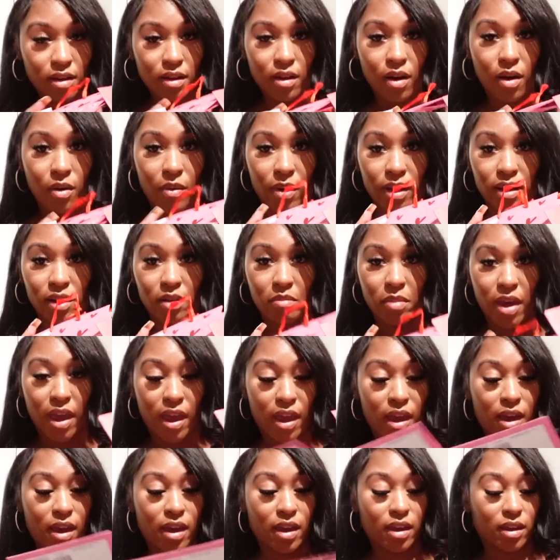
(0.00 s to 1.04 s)
go in the
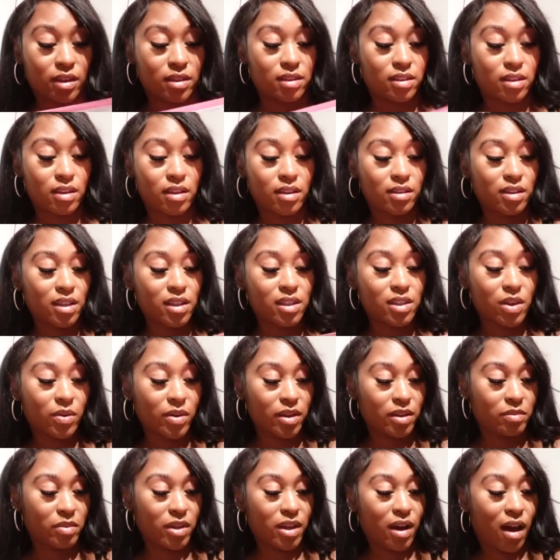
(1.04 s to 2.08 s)
bags. Just so
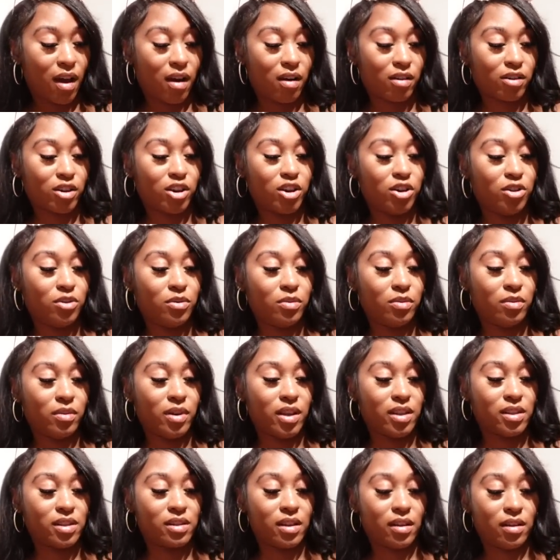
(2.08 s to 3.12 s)
it'll be all cute
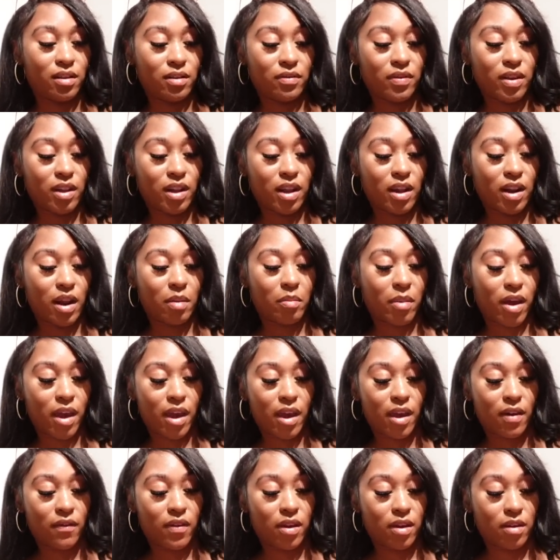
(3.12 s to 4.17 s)
and stuff. And then I'm gonna
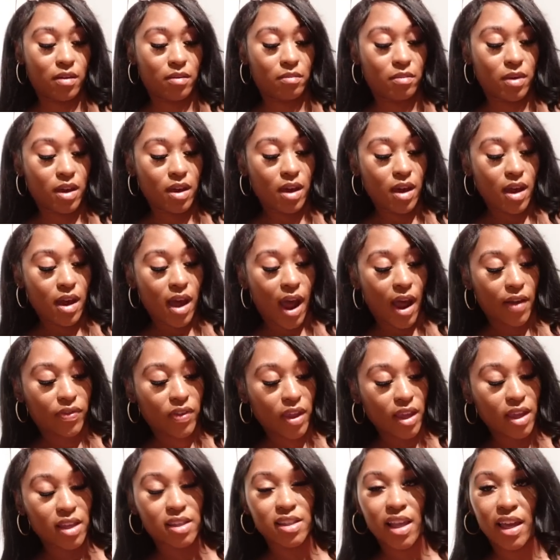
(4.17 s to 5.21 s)
have him, I
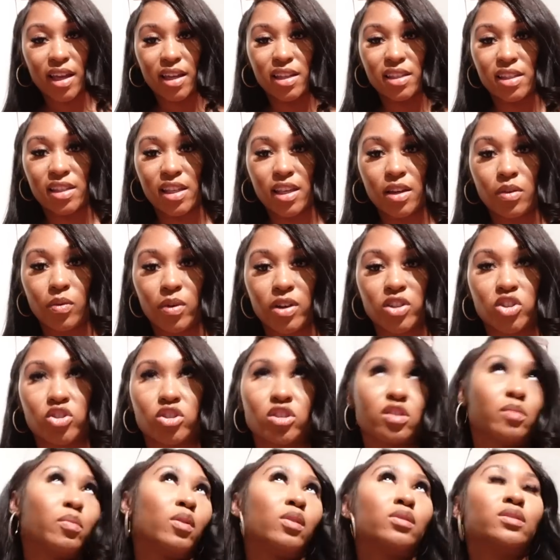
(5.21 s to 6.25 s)
think it's like a sequence.
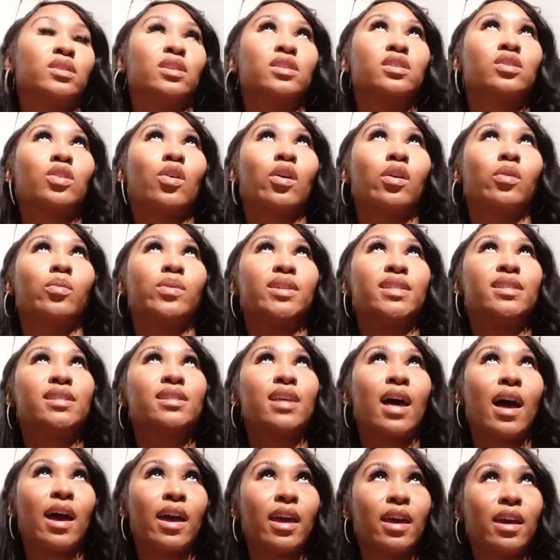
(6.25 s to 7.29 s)
You're supposed to start with
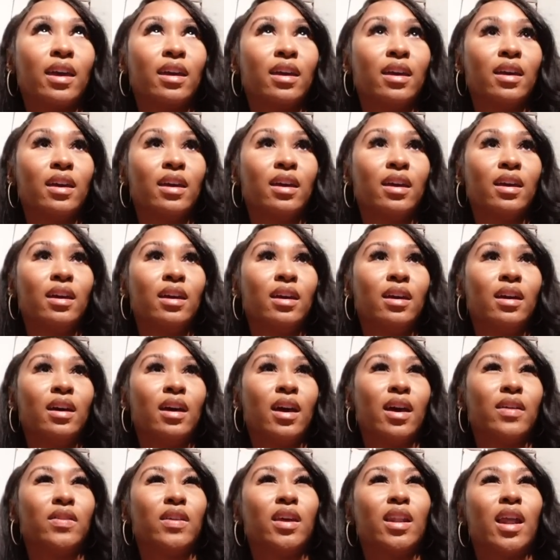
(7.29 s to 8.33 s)
sight.
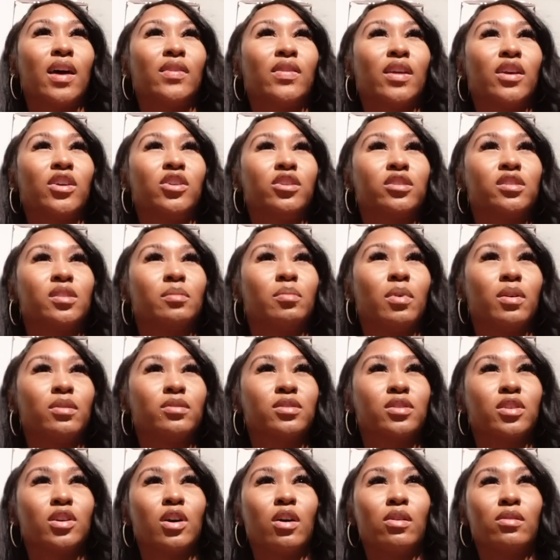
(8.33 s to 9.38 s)
And then I think you're
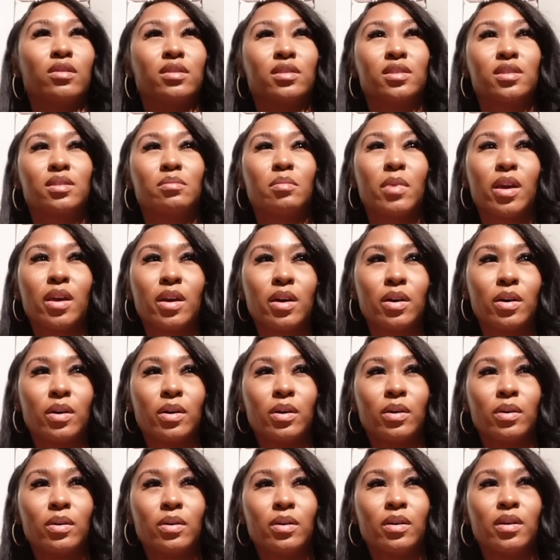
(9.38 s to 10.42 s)
supposed to go to
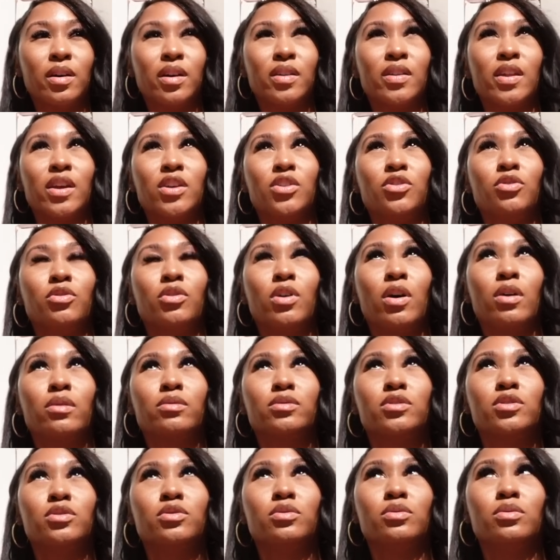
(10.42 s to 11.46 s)
smell. And then you go
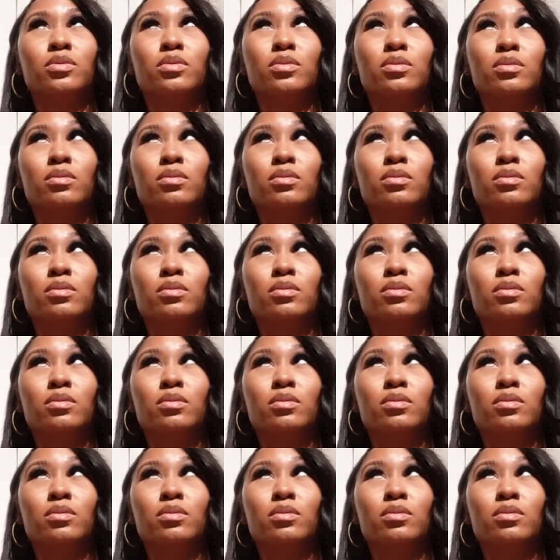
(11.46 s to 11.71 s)
to,